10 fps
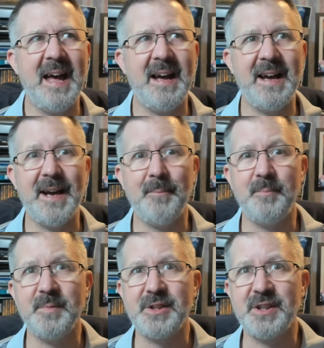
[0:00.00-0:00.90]

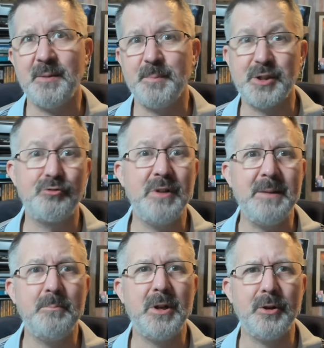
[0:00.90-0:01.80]
um, some
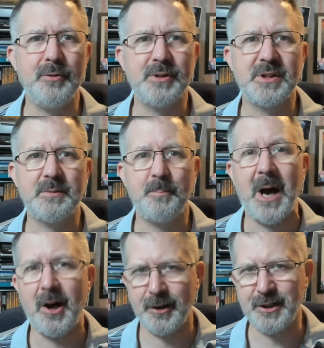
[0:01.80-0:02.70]
Streamloots
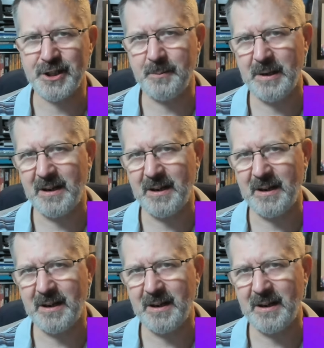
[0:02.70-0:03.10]
partnership.